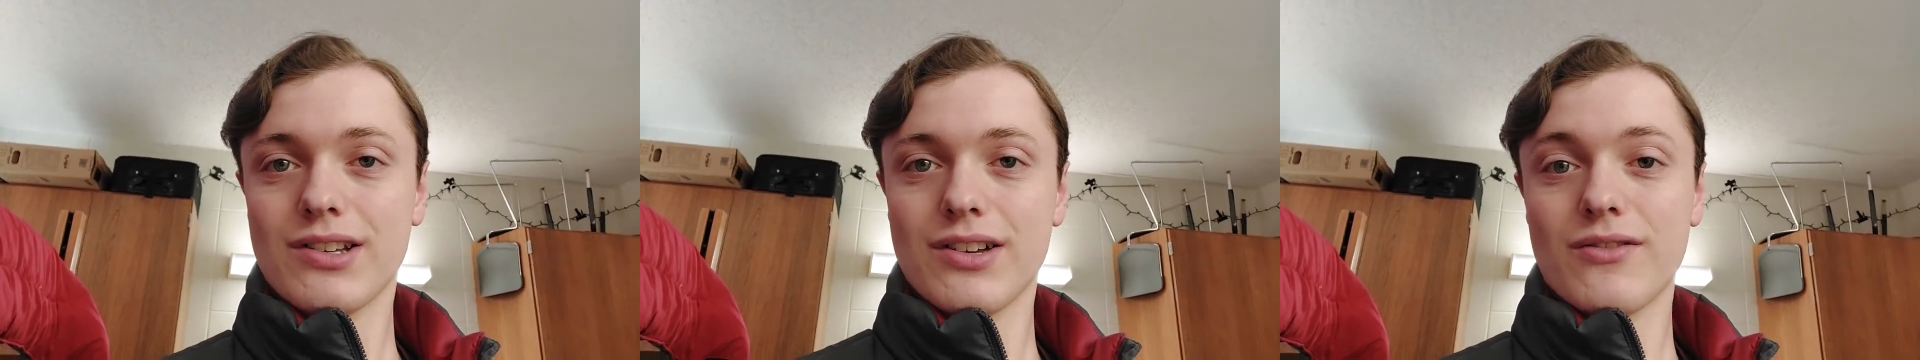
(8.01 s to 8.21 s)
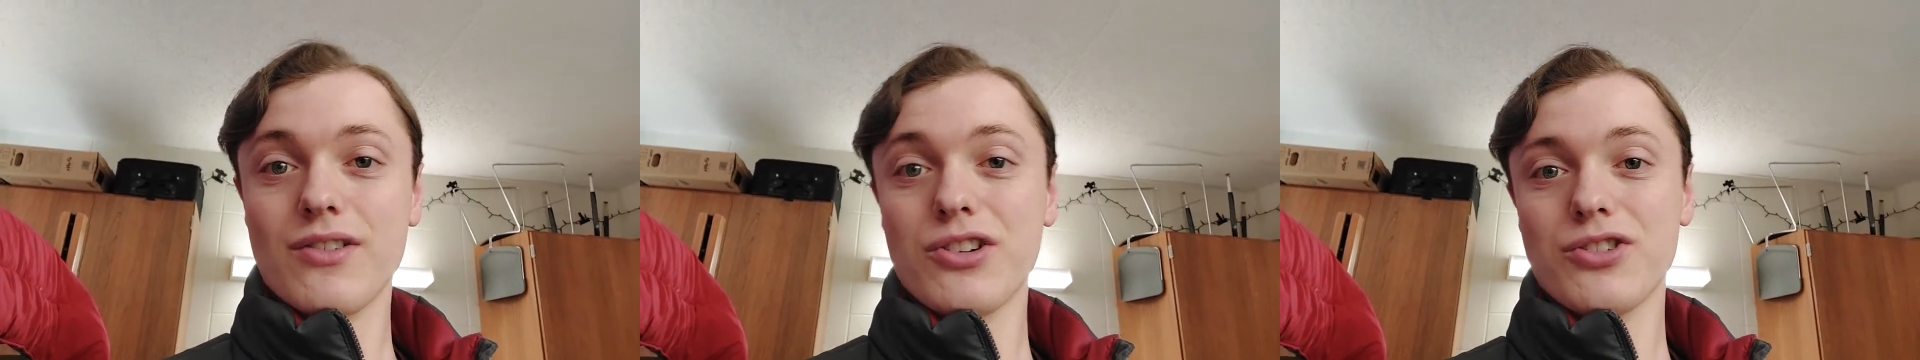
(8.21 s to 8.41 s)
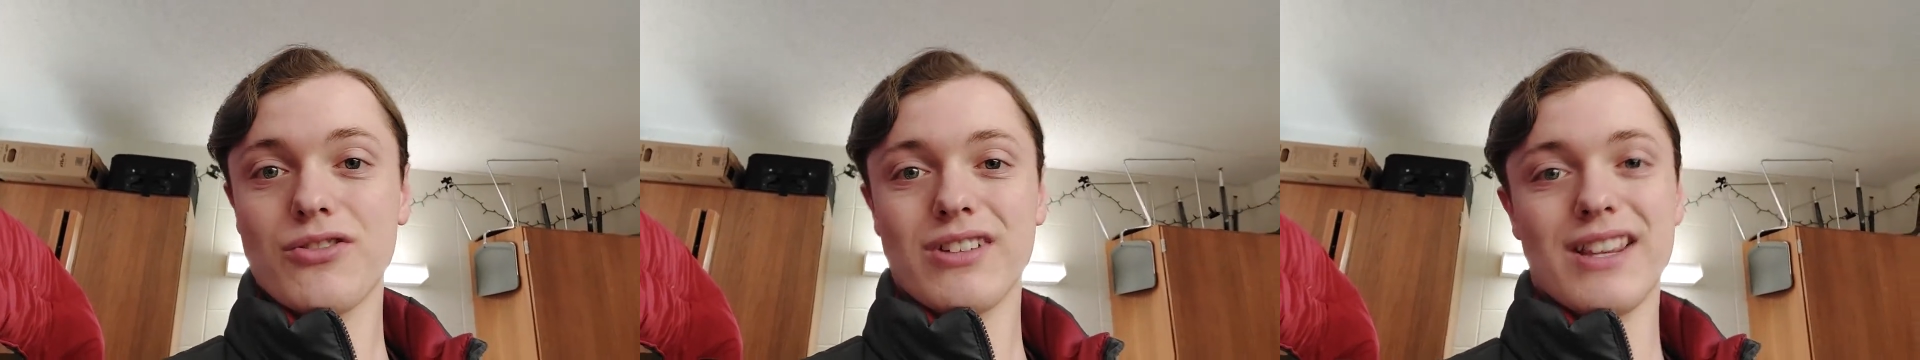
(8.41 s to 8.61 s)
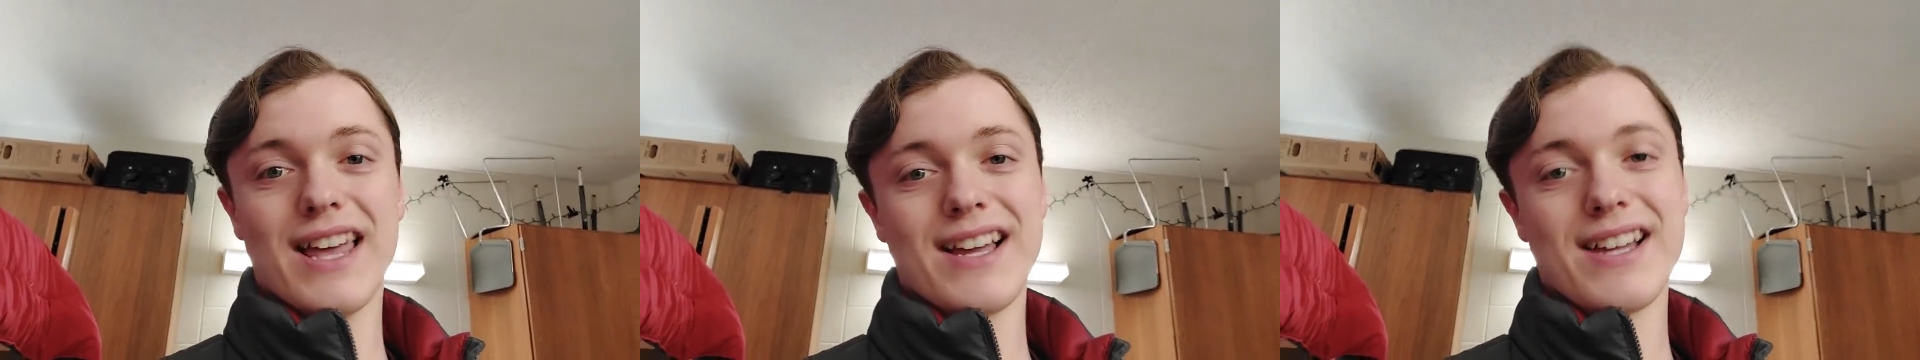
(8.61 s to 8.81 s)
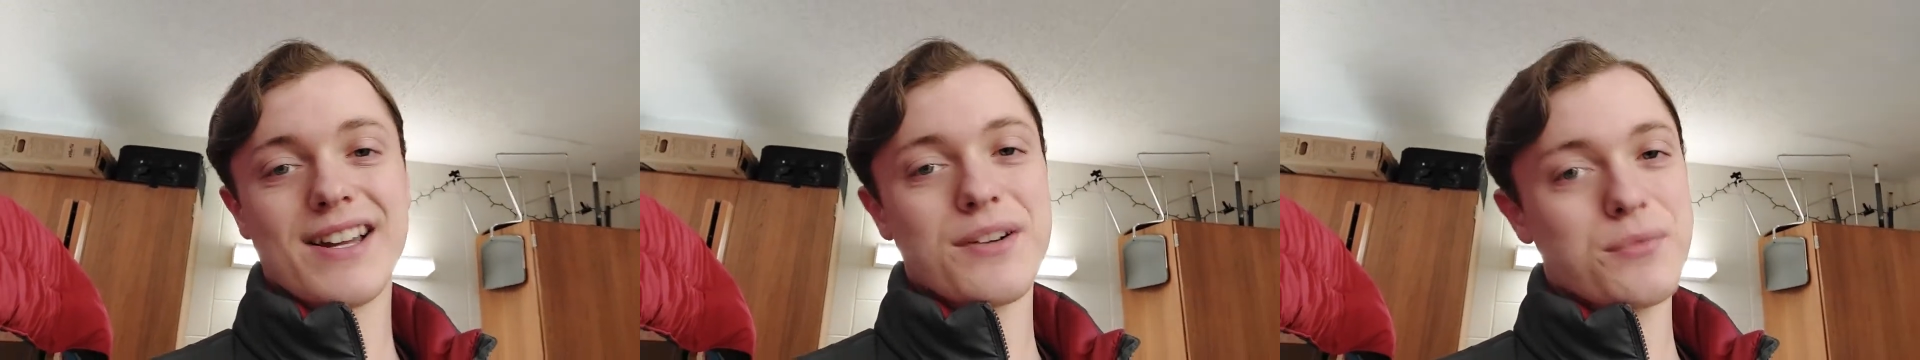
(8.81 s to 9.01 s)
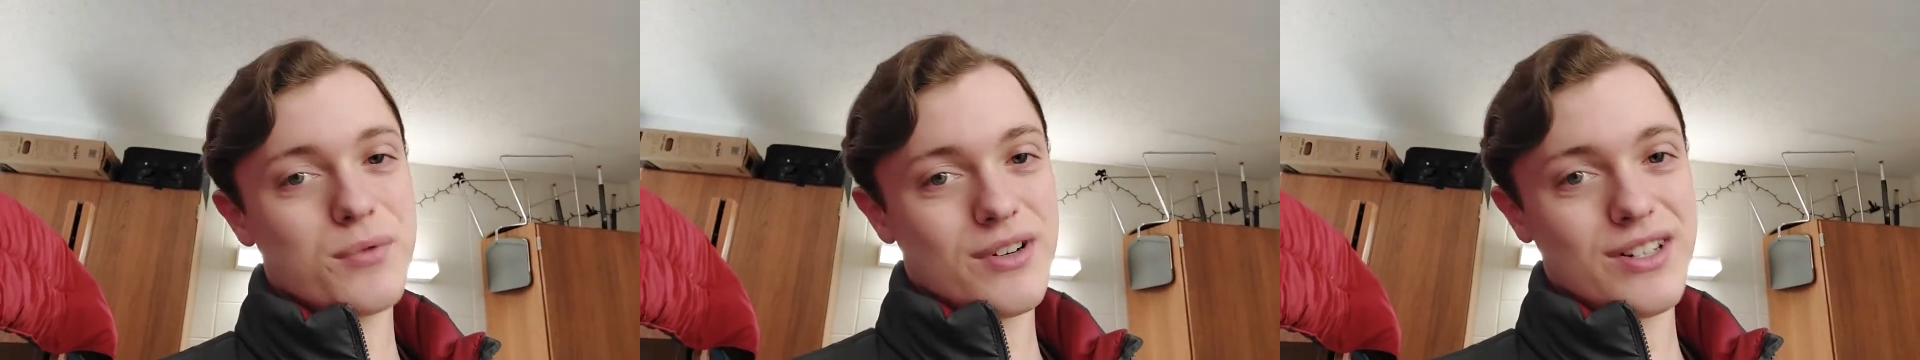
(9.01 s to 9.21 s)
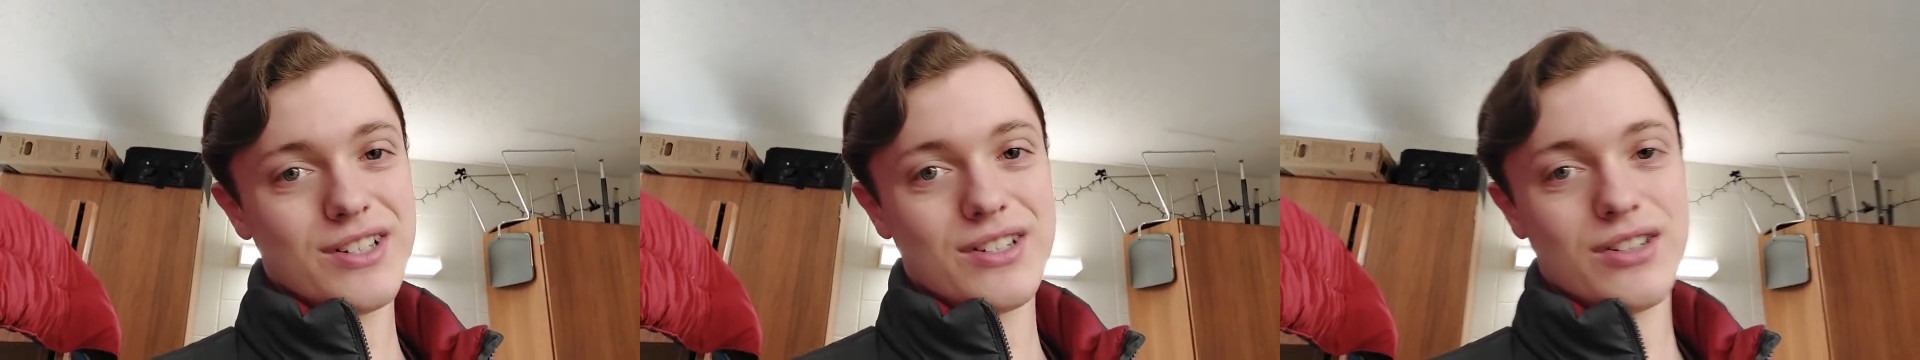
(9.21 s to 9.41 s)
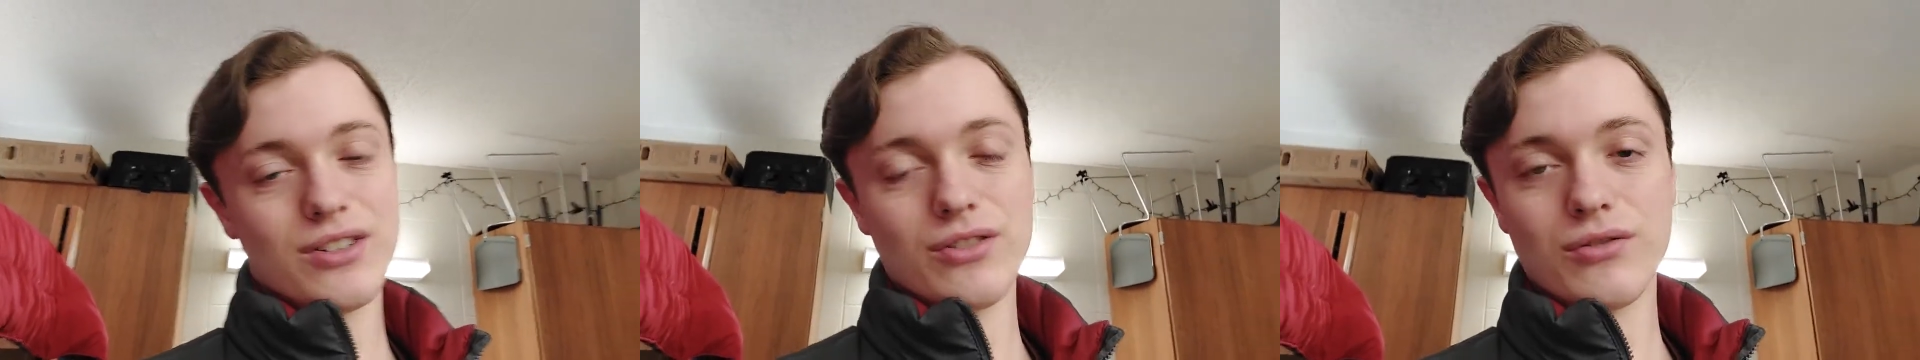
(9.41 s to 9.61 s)
anniversary like I wanted
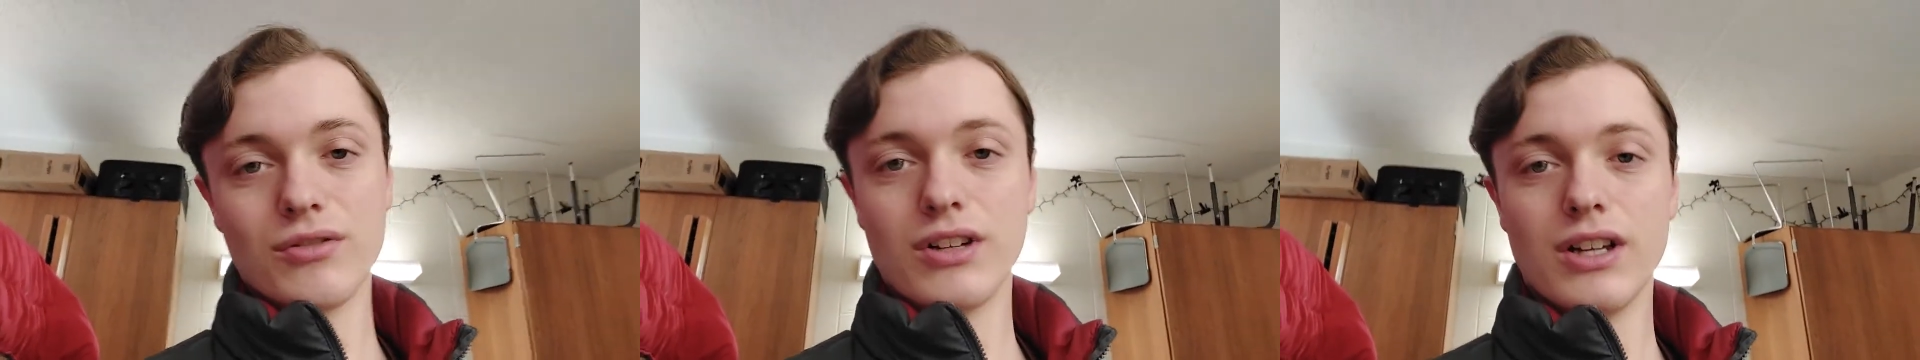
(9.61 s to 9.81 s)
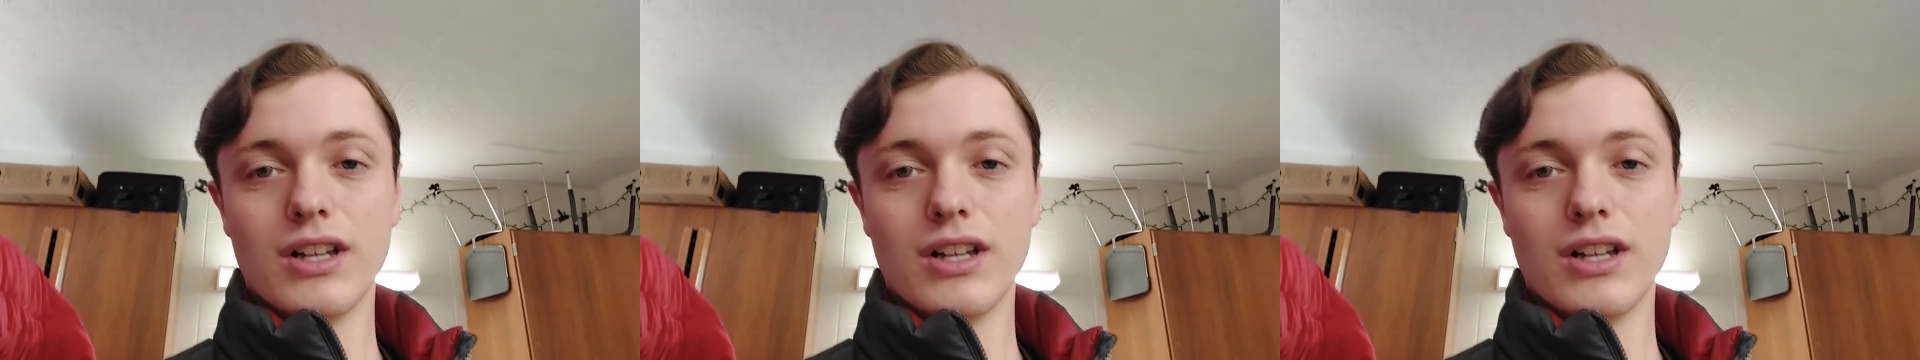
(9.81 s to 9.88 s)
to.